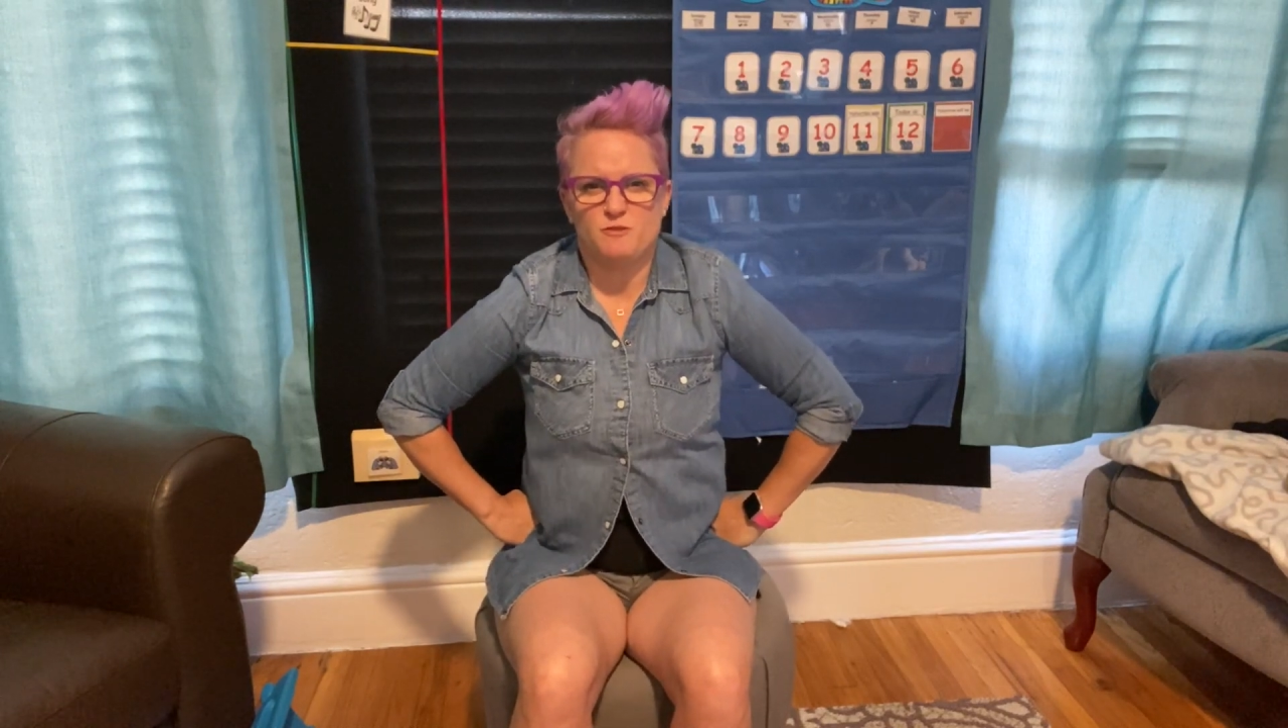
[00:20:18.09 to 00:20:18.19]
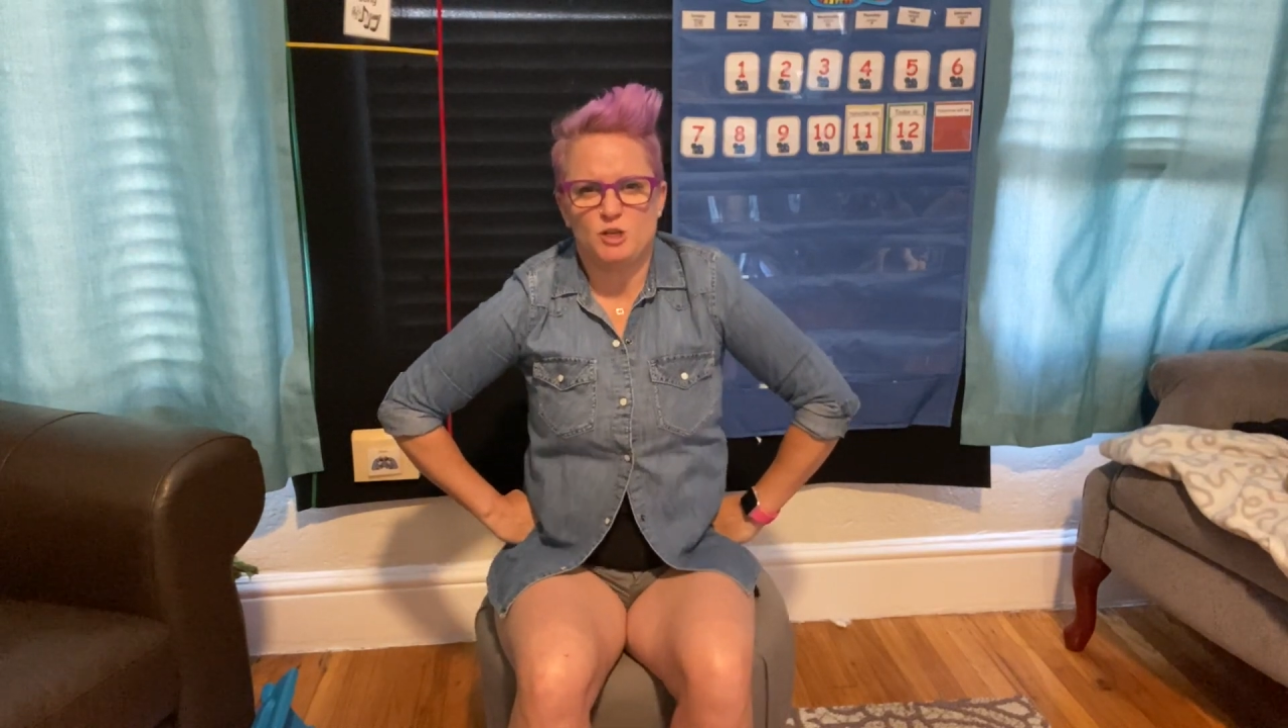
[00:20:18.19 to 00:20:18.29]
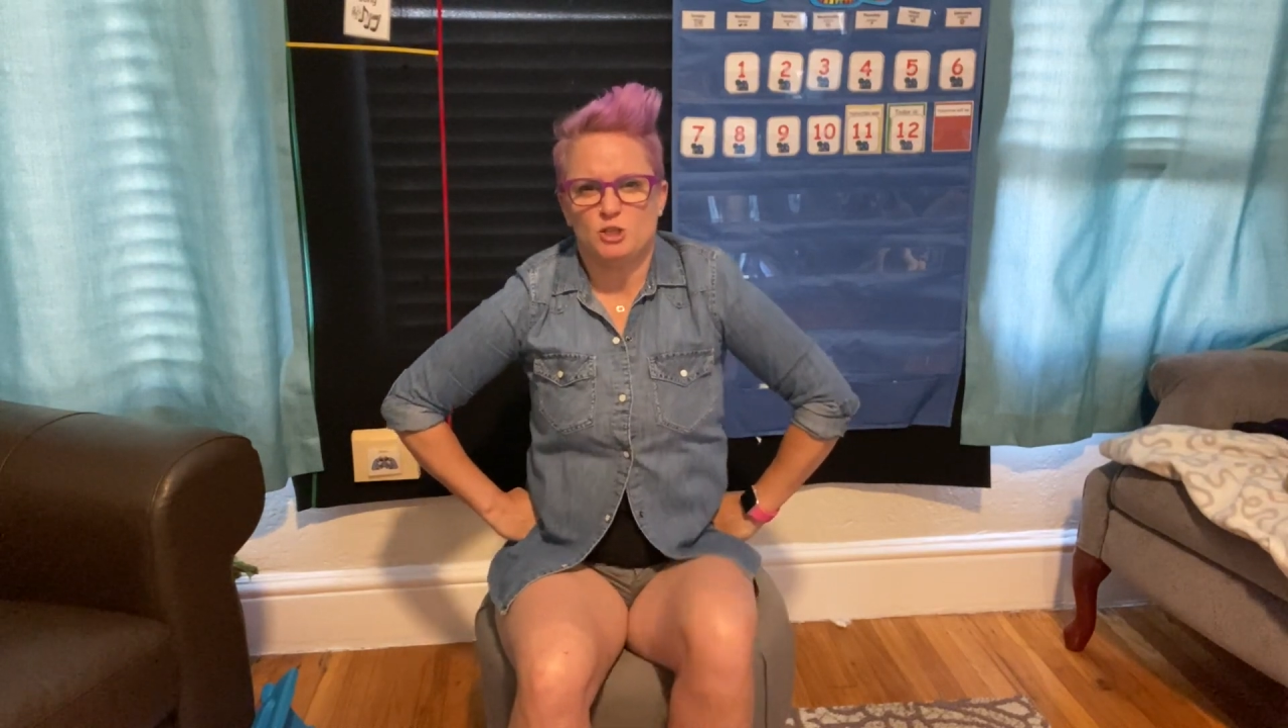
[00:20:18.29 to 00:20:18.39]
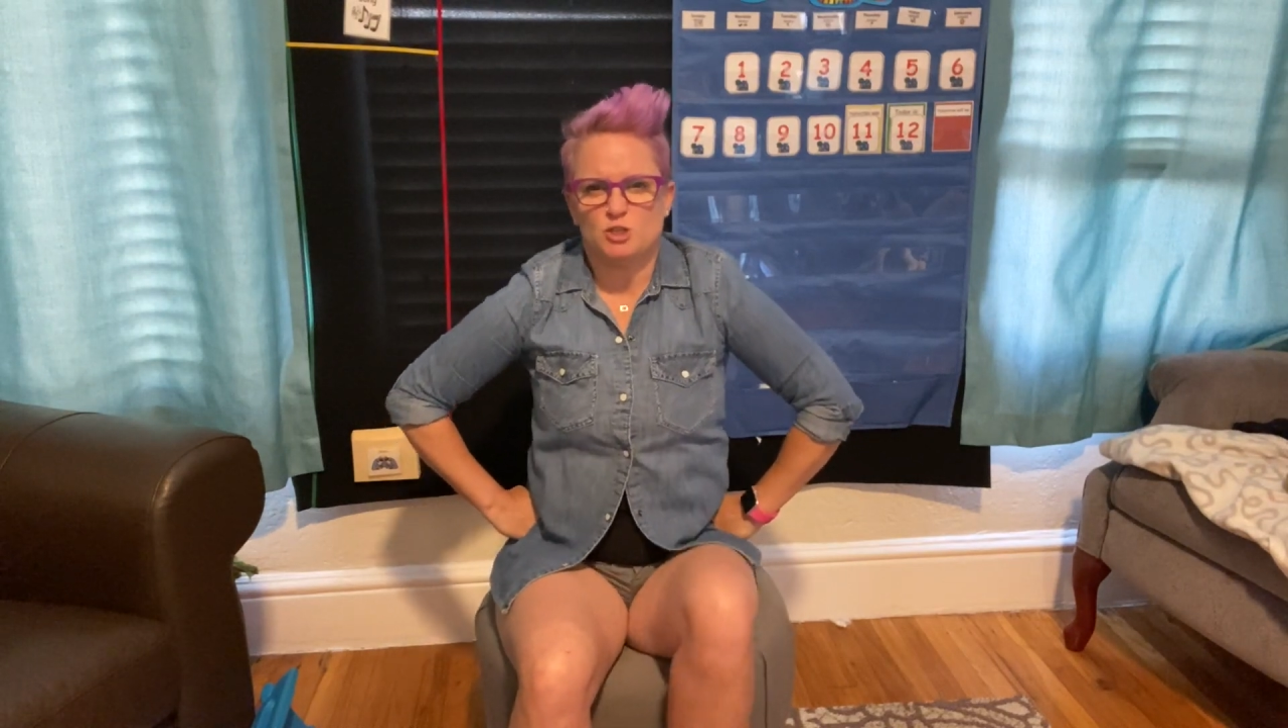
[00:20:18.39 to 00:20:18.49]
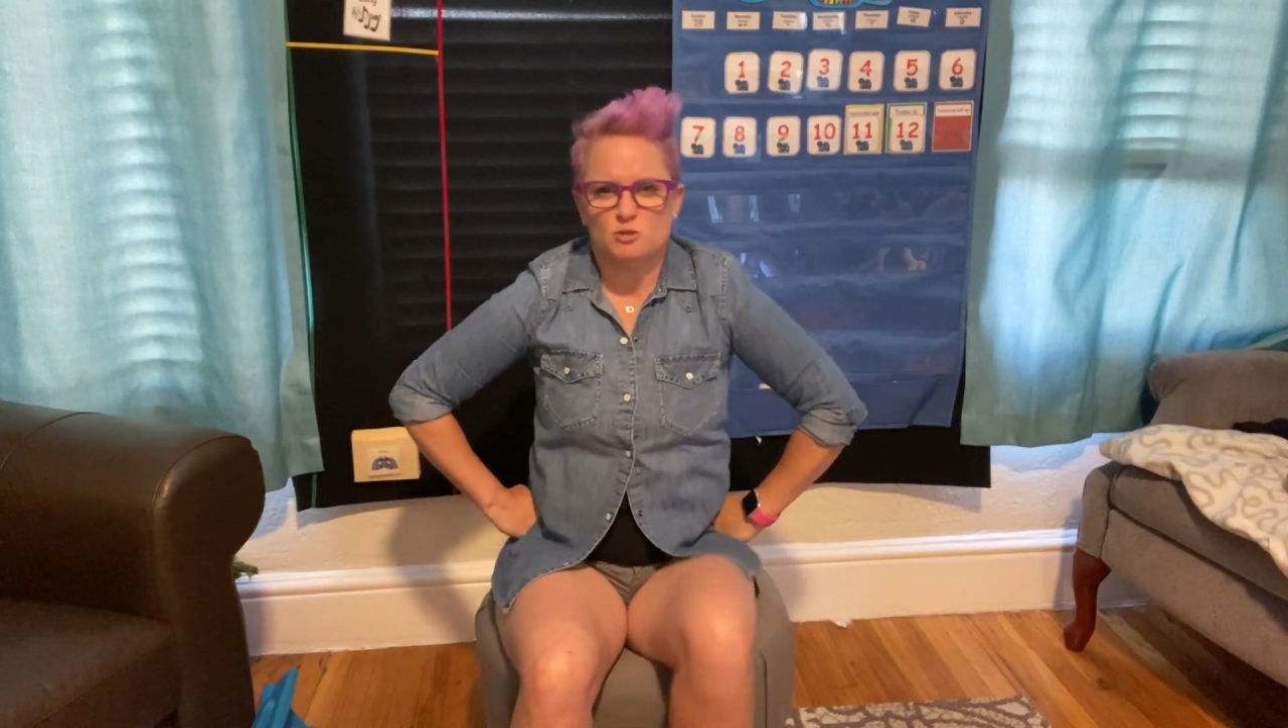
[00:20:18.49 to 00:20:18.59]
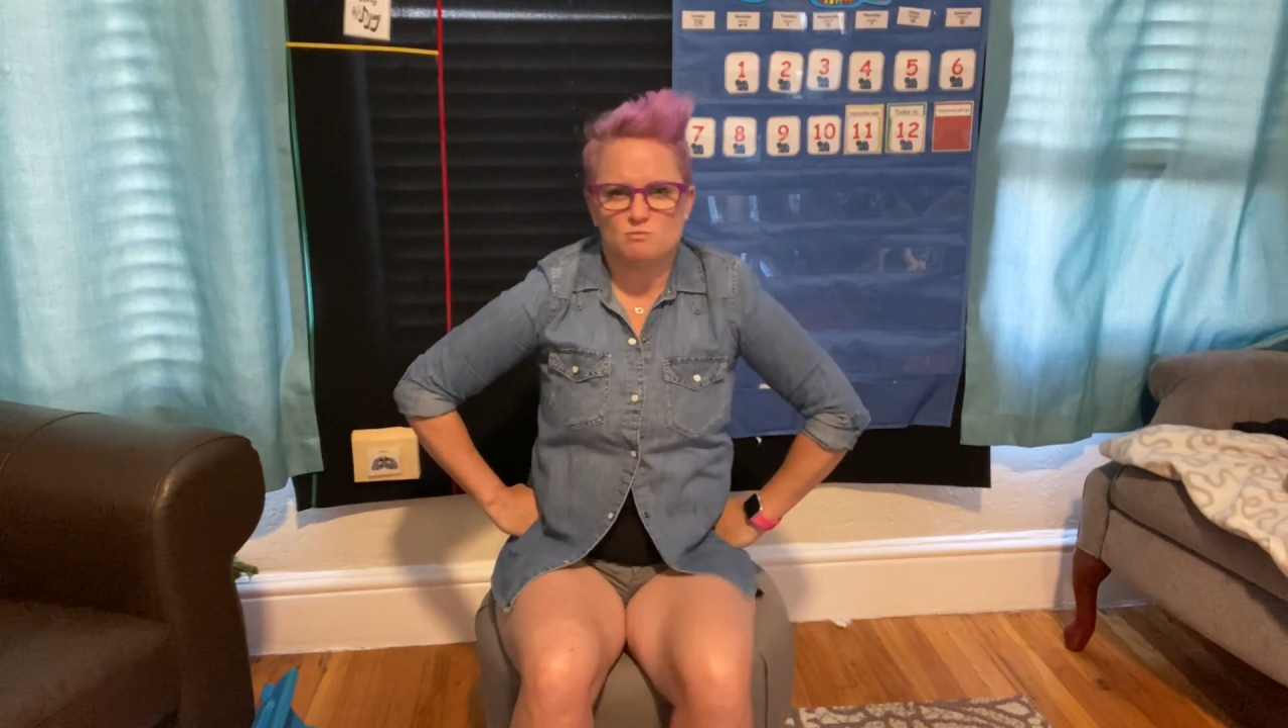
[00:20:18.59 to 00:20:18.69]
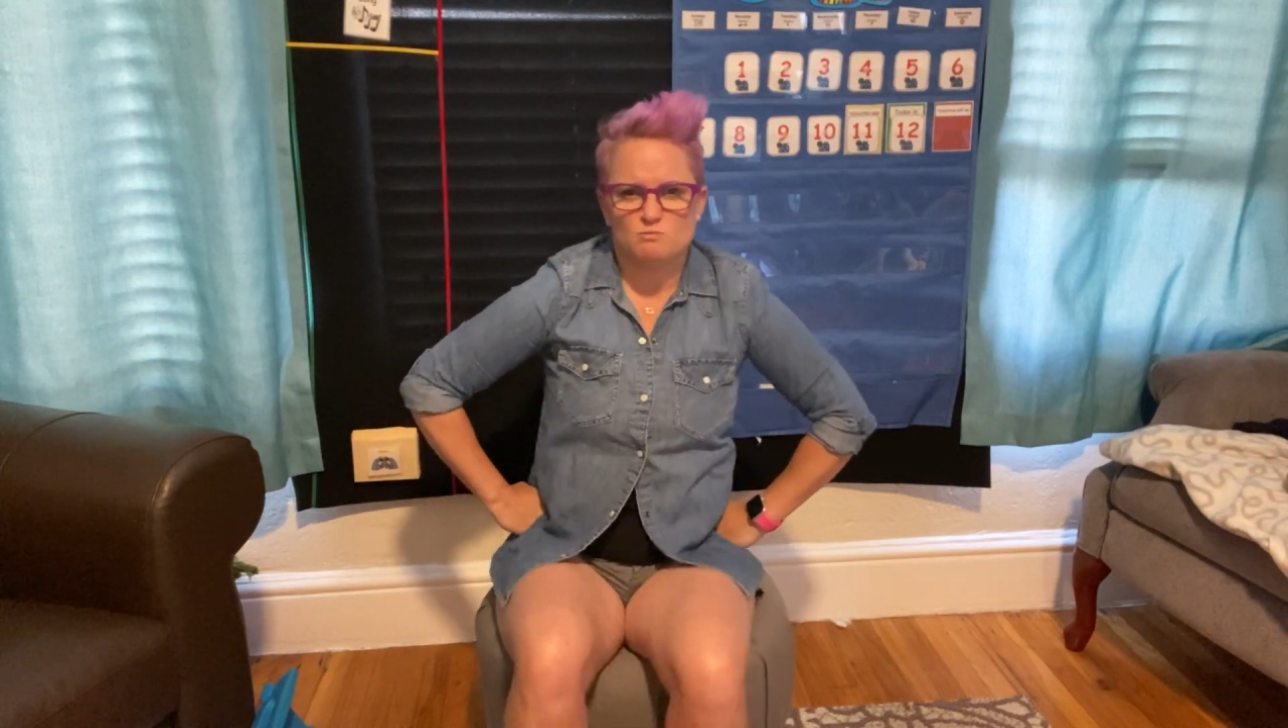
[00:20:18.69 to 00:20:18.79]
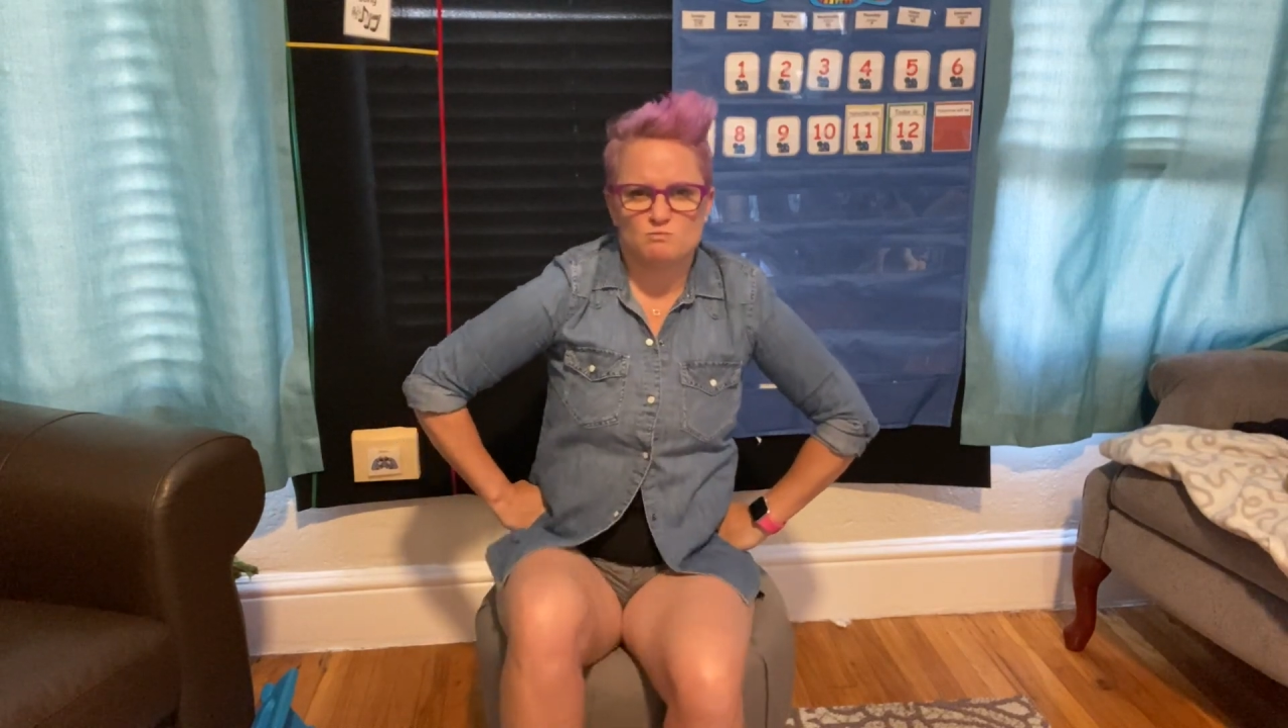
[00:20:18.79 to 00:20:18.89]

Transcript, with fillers: feet.